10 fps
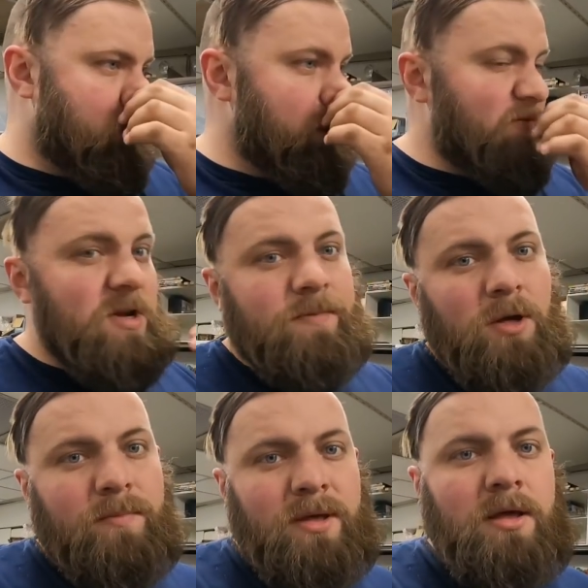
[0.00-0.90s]
So this video is
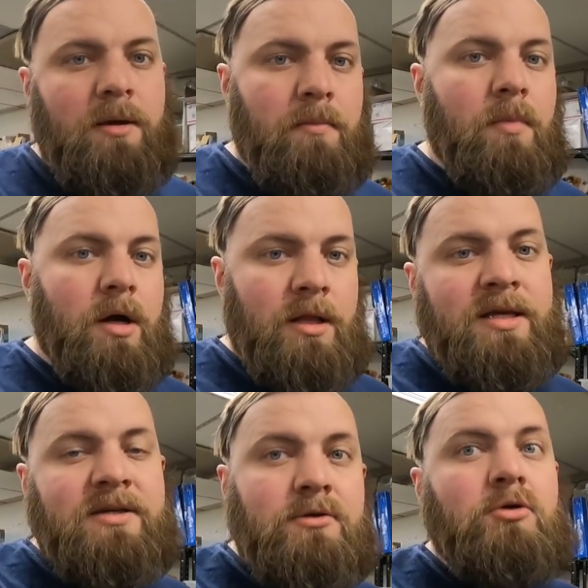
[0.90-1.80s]
probably gonna be at
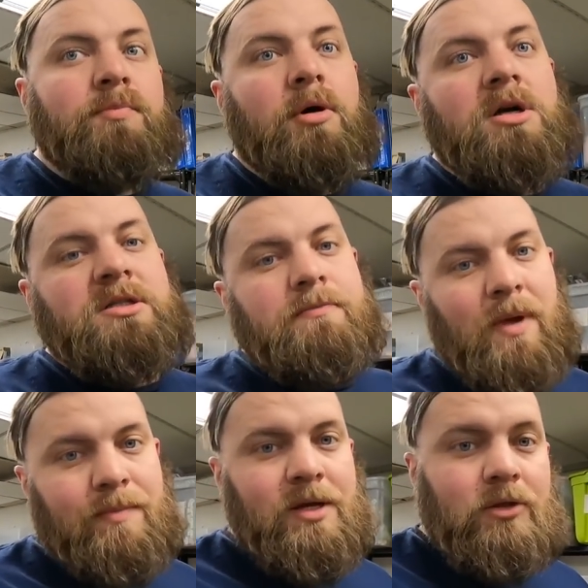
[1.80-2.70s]
least two parts,
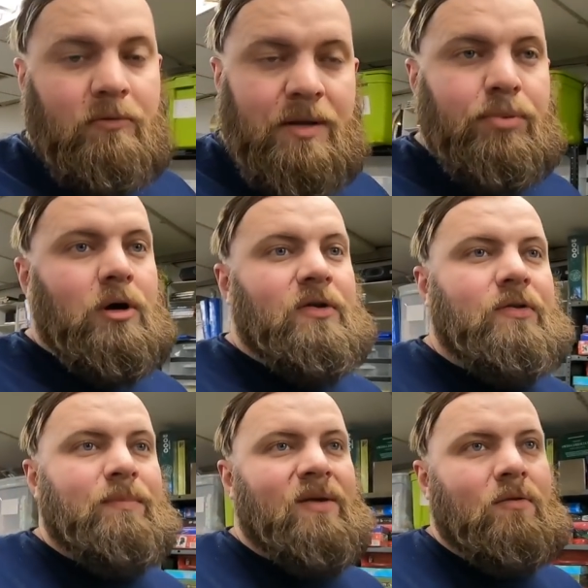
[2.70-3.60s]
maybe three
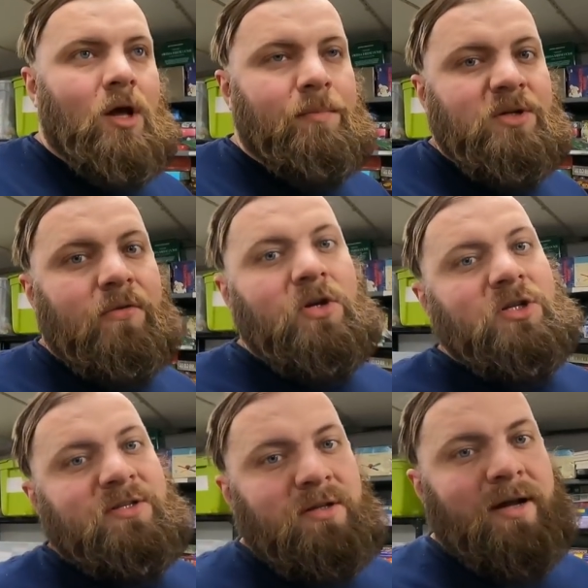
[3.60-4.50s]
parts, based on how much
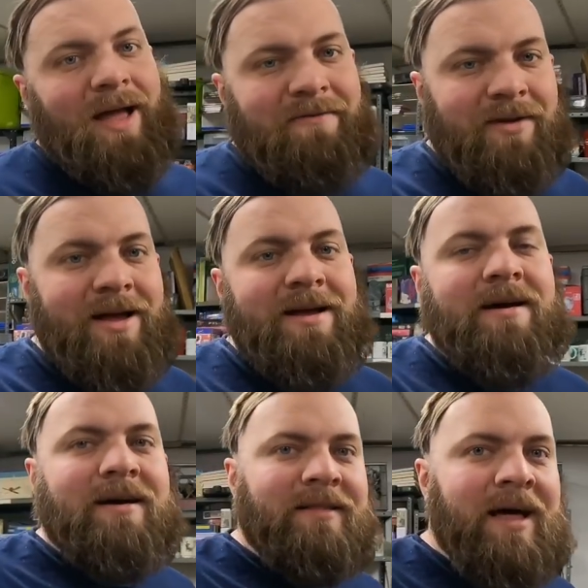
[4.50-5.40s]
footage I still have
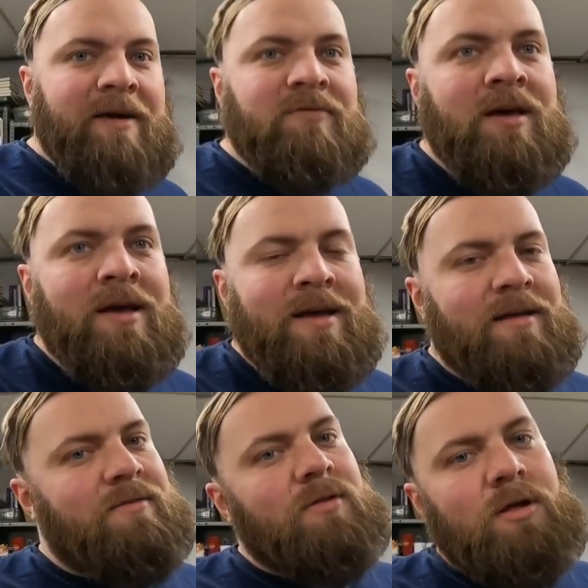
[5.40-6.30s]
left.
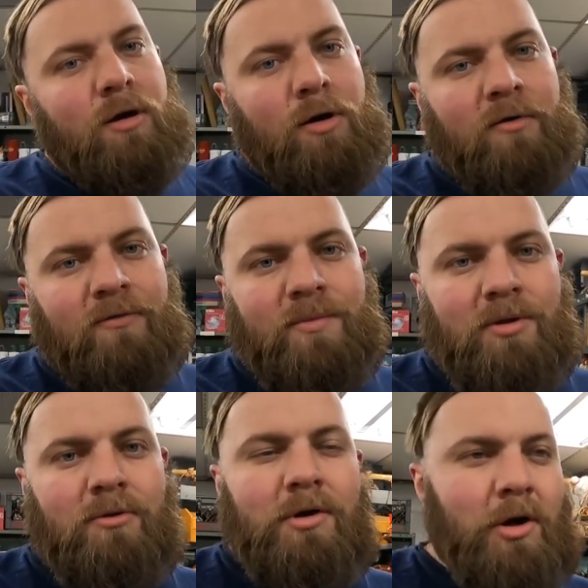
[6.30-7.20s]
It's really hard for
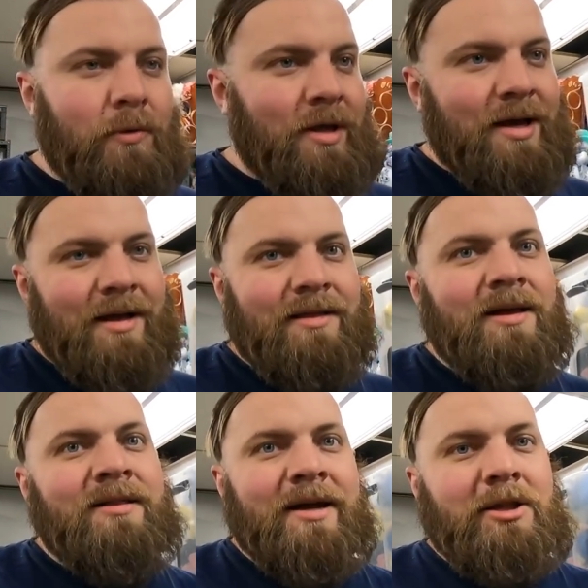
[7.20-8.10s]
me to go and get
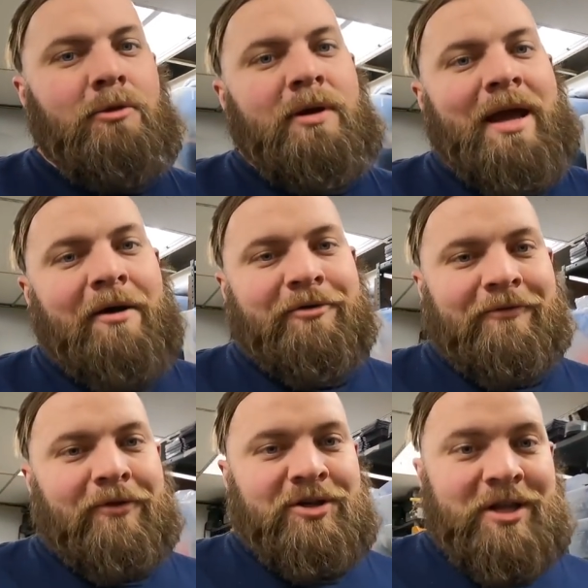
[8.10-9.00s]
like three hours
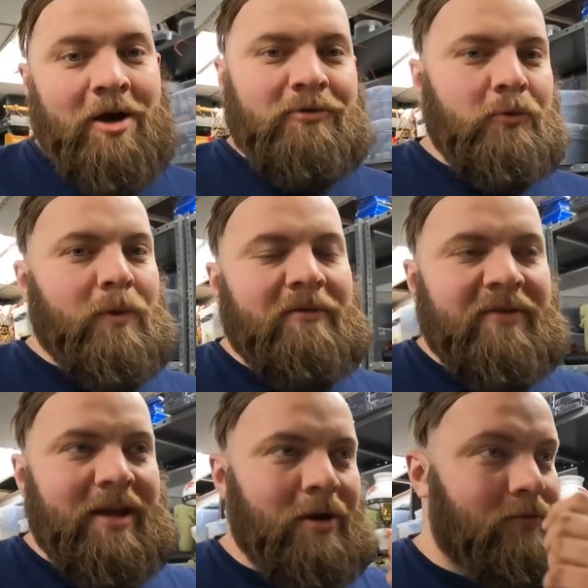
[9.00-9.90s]
of footage down into one
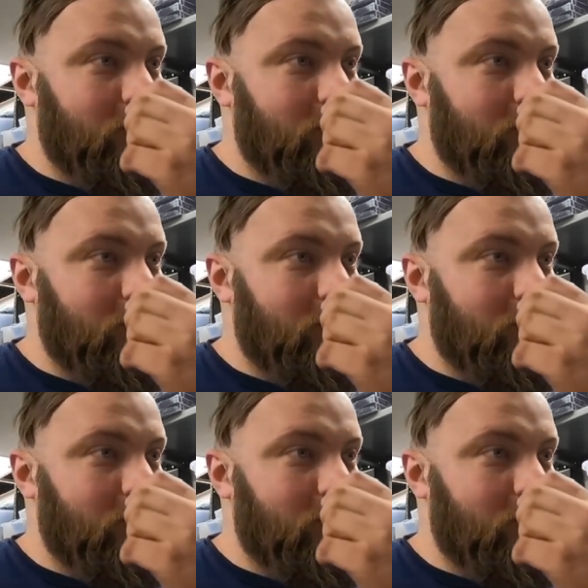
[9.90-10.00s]
video.